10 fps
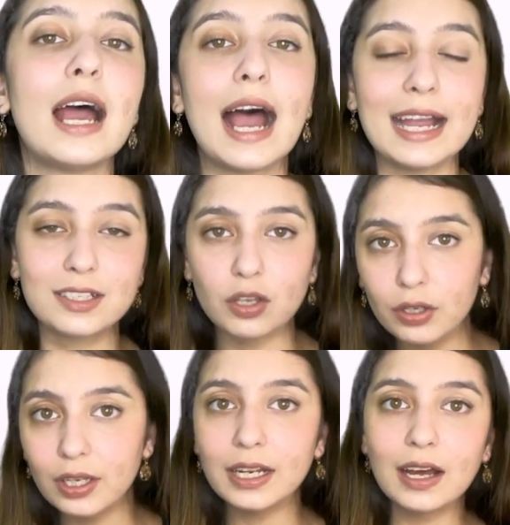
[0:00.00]
I saw
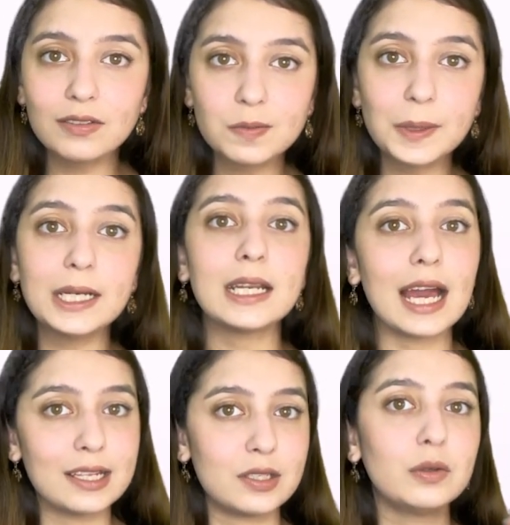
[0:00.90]
your announcement,
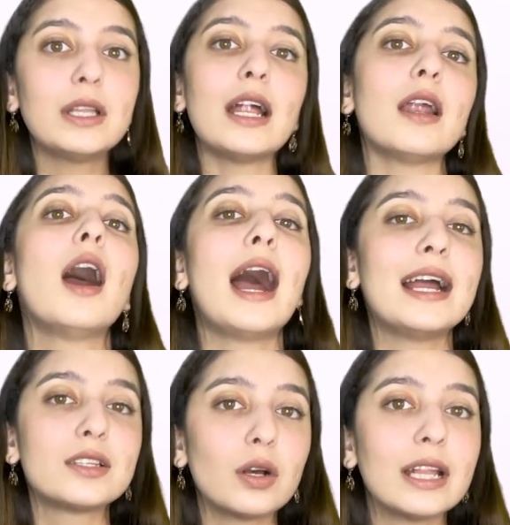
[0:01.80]
I saw
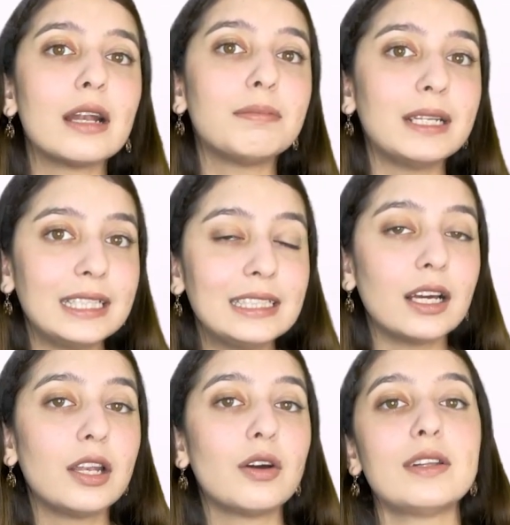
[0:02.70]
that petite
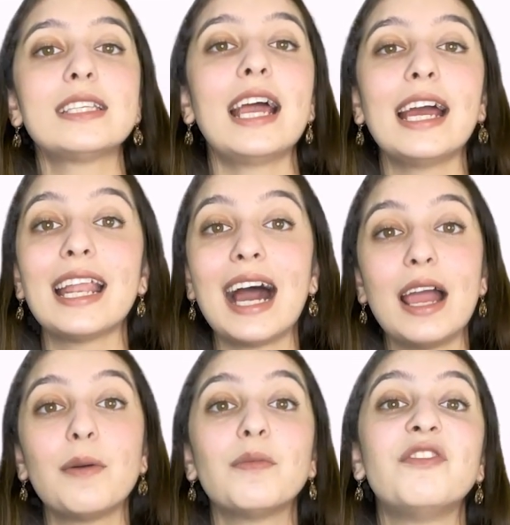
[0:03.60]
annonce and I
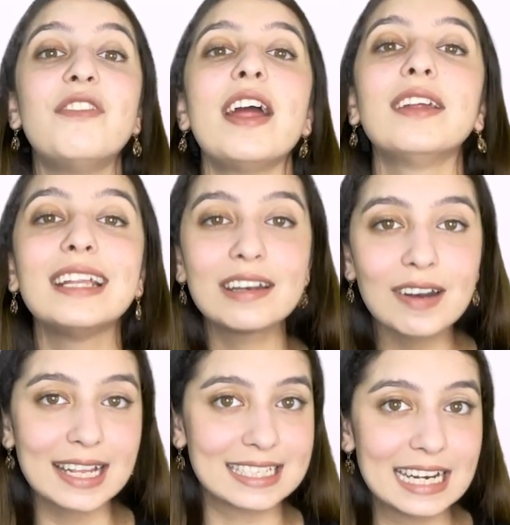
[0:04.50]
am very
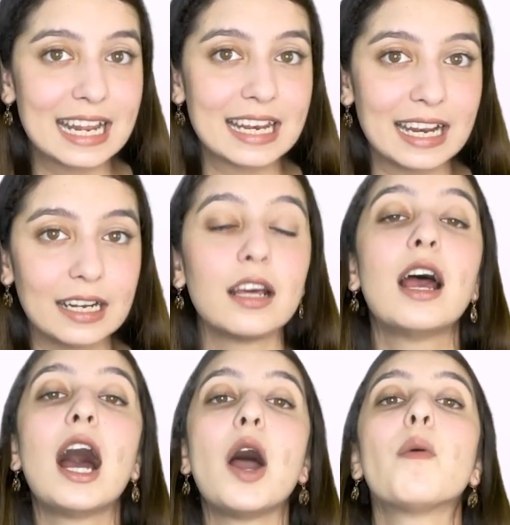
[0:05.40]
interested in it.
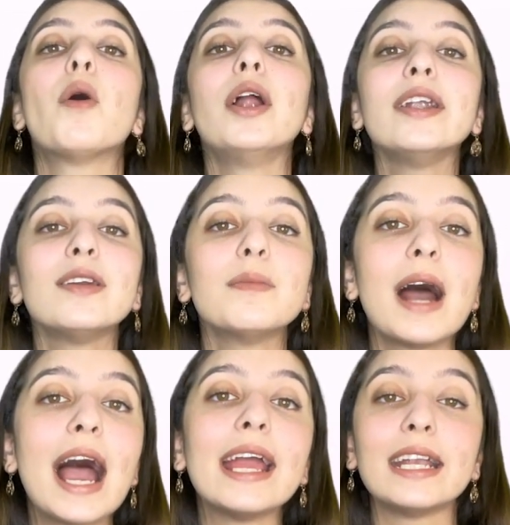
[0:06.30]
I want to
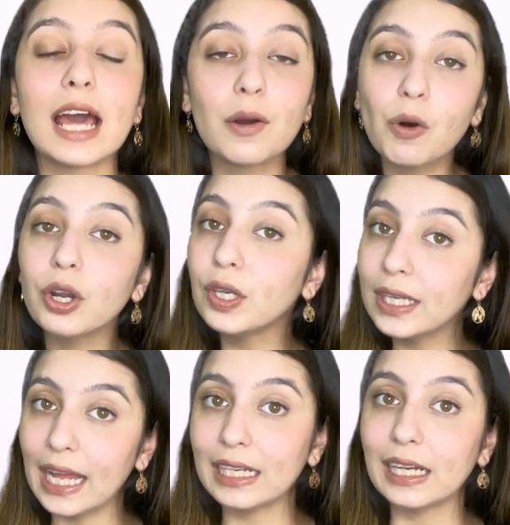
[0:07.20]
buy it, I want to
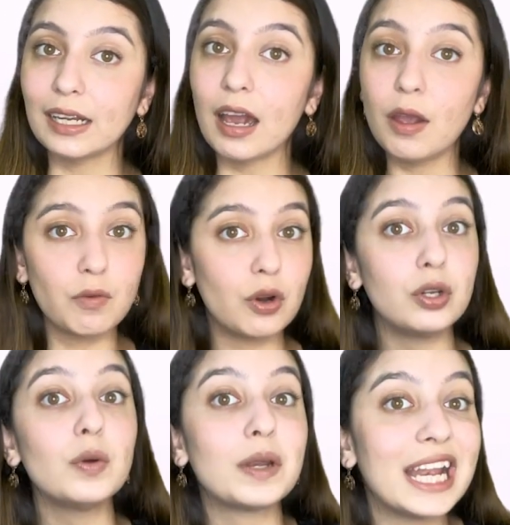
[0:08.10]
get it, I want
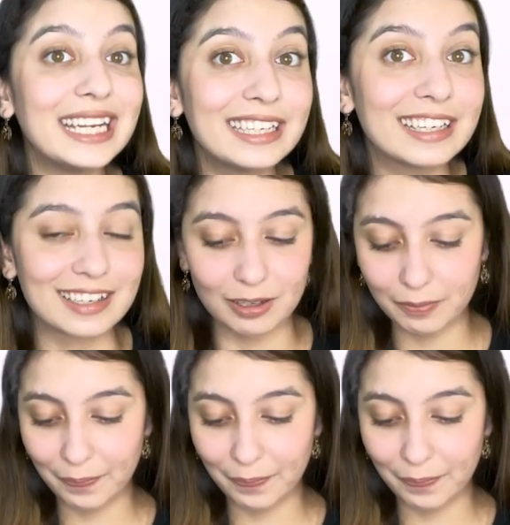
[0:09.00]
to rent it.